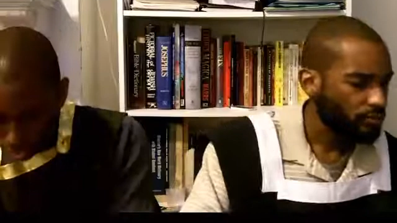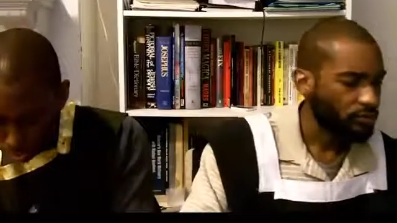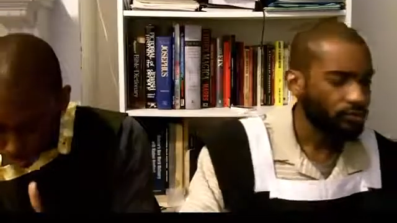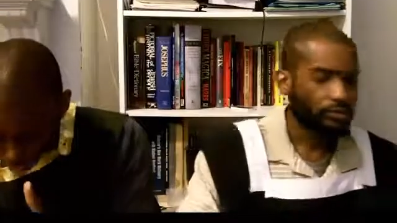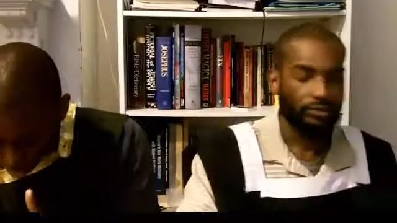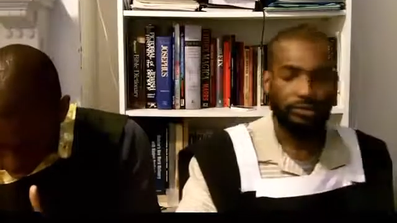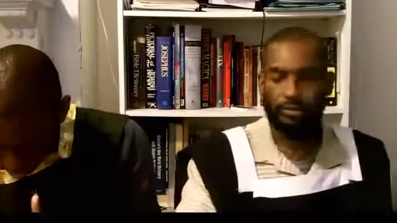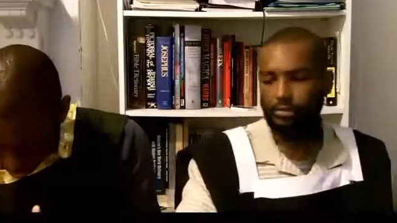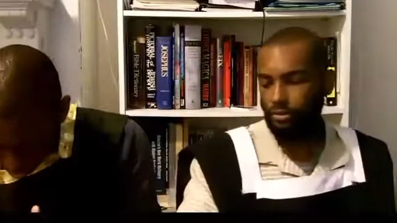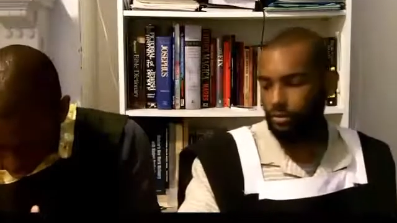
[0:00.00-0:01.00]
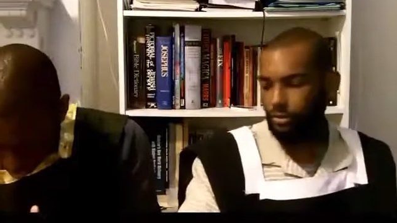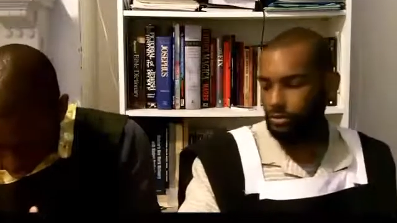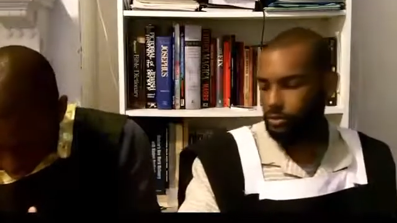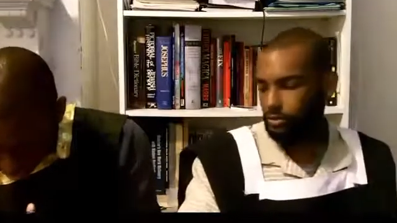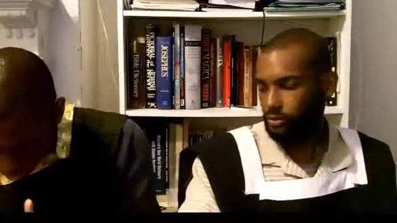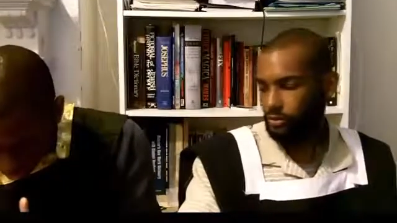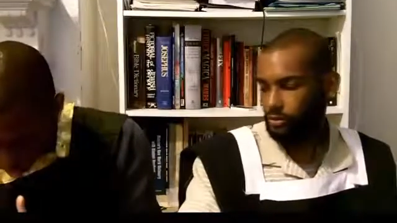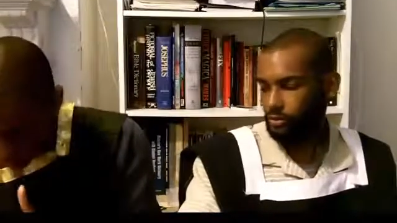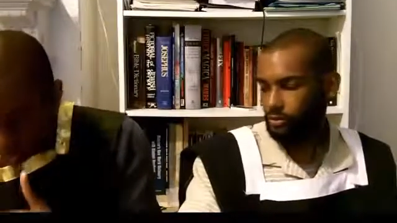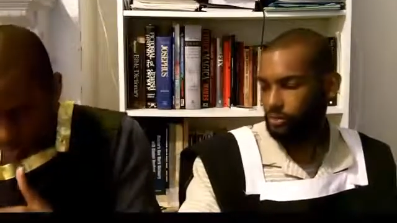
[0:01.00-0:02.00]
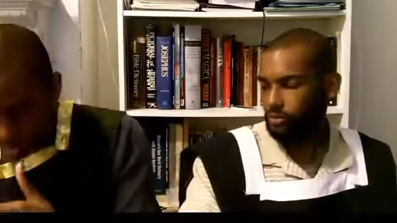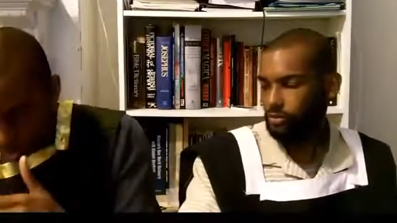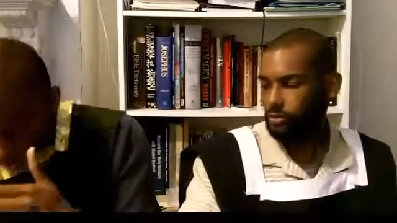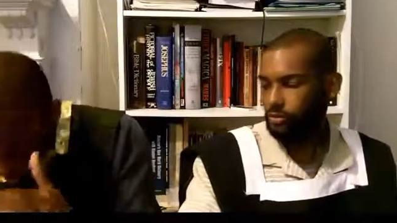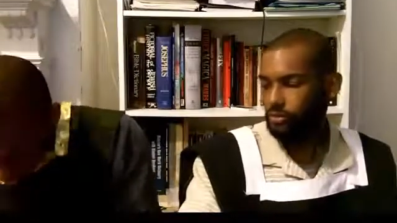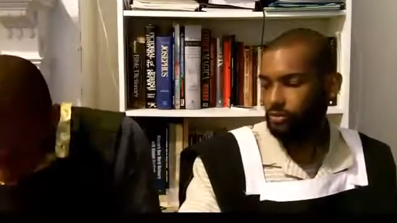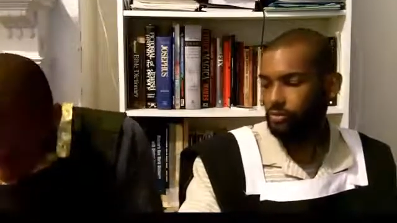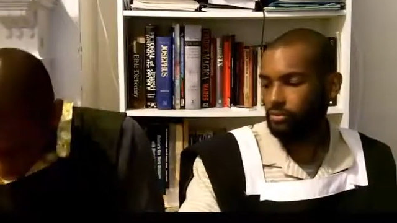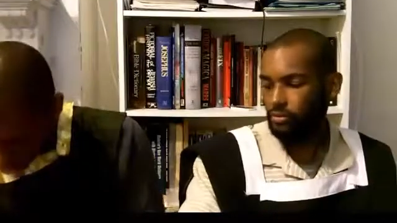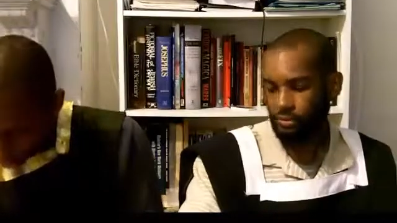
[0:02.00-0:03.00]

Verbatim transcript: And Paul said that he having but in,